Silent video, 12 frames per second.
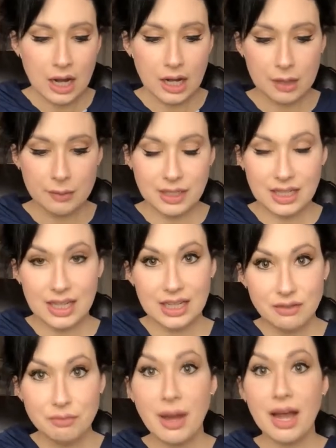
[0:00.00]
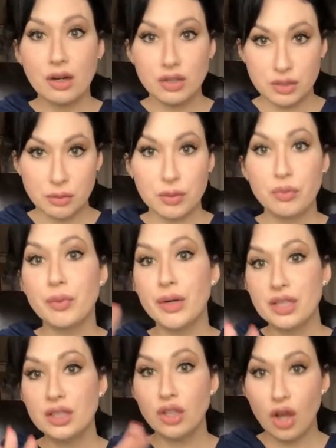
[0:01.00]
It gave back, so when
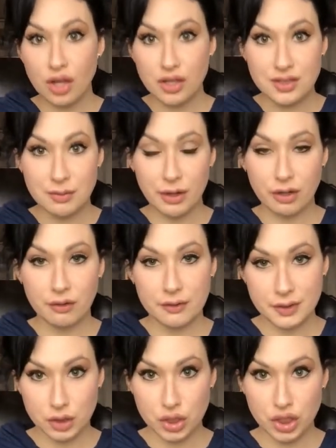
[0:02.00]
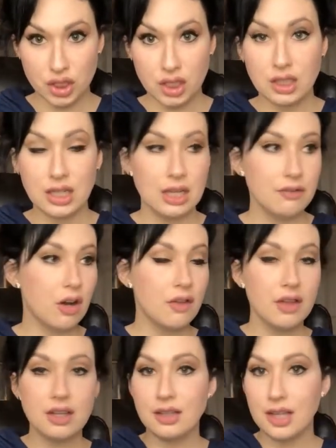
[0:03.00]
Britain lost the American Revolution, it gave all
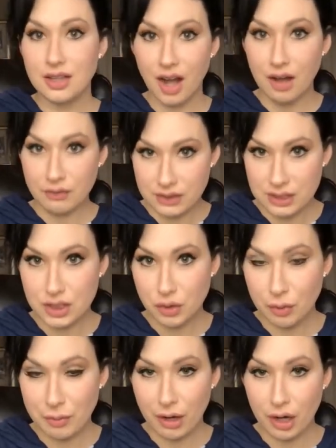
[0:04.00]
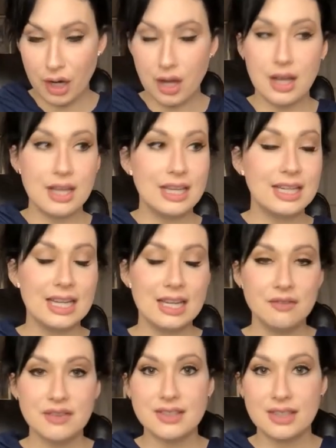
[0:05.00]
that land obviously to America, and it
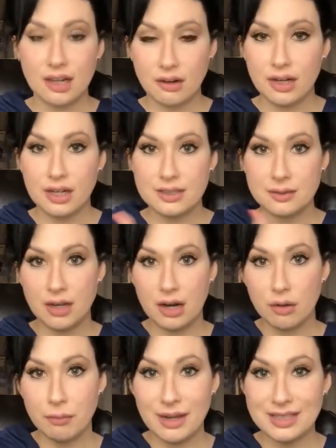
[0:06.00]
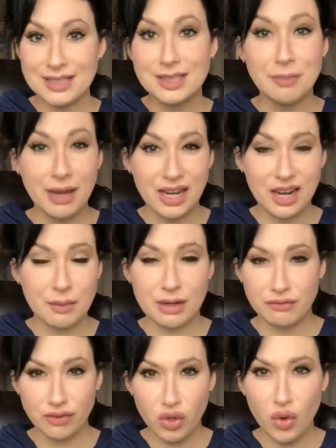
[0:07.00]
gave its areas down by Spain, by
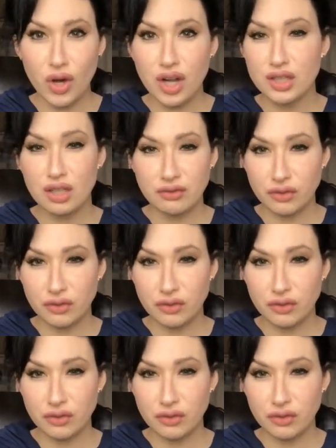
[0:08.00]
Florida